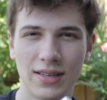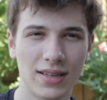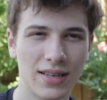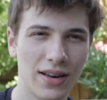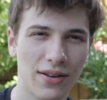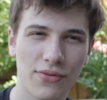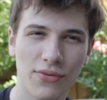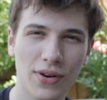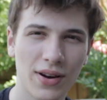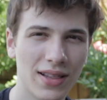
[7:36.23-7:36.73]

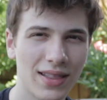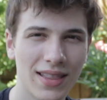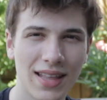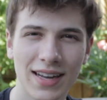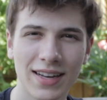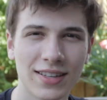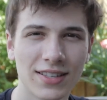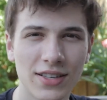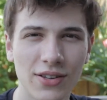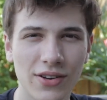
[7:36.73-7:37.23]
different
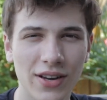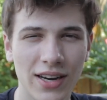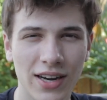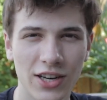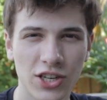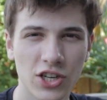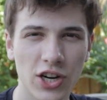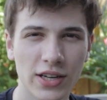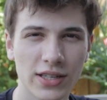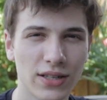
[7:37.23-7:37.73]
things you can
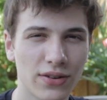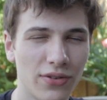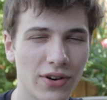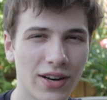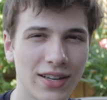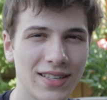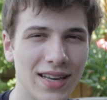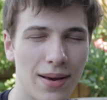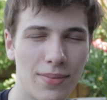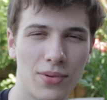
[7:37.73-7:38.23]
adjust. For
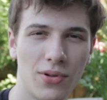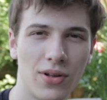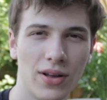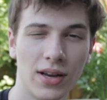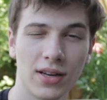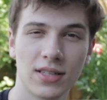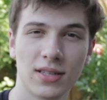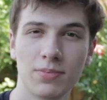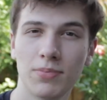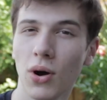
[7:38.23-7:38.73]
example,
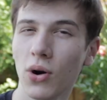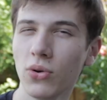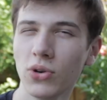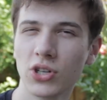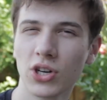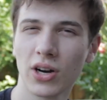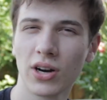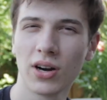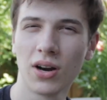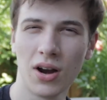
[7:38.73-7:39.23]

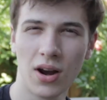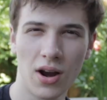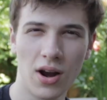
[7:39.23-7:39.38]
exposure,